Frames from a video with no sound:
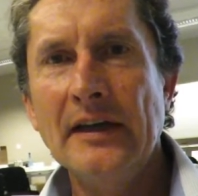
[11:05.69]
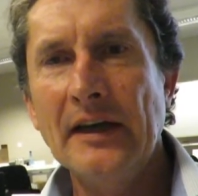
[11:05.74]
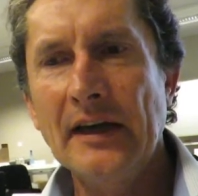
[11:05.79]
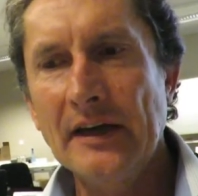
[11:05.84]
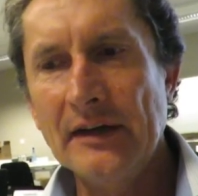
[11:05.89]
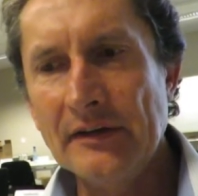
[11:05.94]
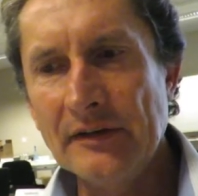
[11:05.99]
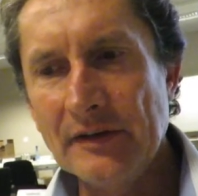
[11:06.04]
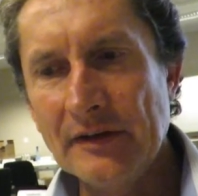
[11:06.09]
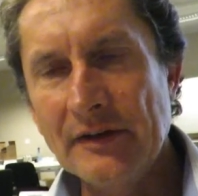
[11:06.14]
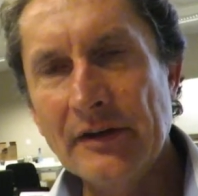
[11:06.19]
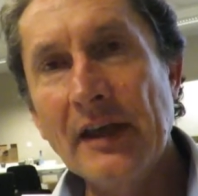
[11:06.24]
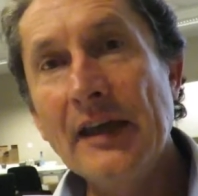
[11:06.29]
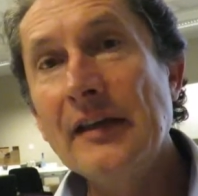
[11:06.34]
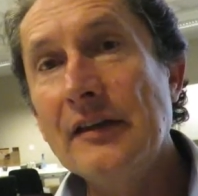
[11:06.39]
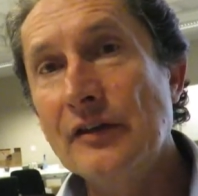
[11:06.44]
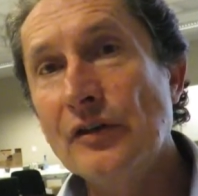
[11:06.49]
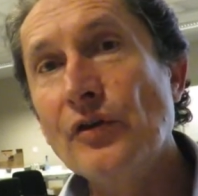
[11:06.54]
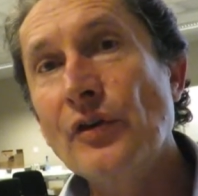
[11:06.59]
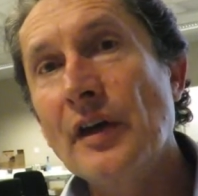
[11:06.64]
And
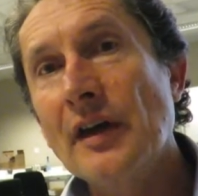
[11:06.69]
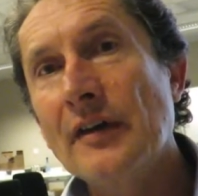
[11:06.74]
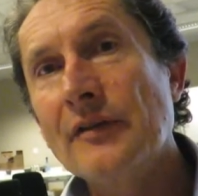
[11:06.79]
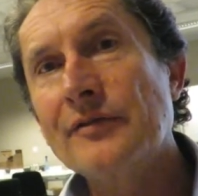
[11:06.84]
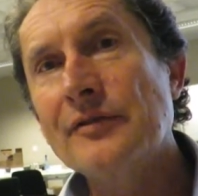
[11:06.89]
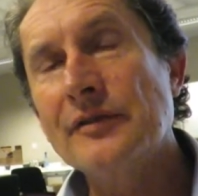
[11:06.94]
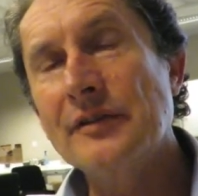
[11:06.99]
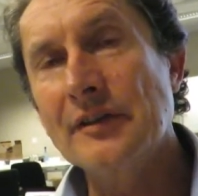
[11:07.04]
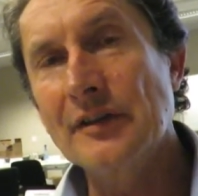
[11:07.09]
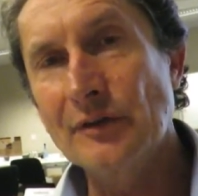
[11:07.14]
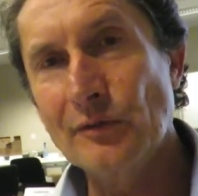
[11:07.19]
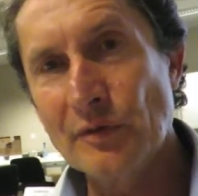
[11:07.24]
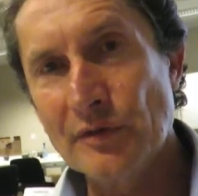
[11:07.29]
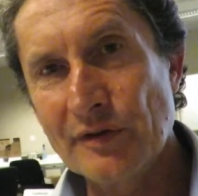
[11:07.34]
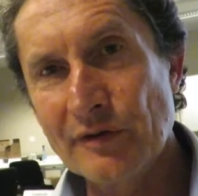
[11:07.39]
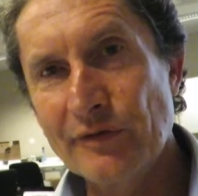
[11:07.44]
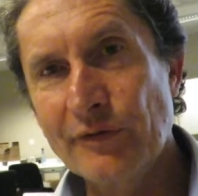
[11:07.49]
then you have to deal with the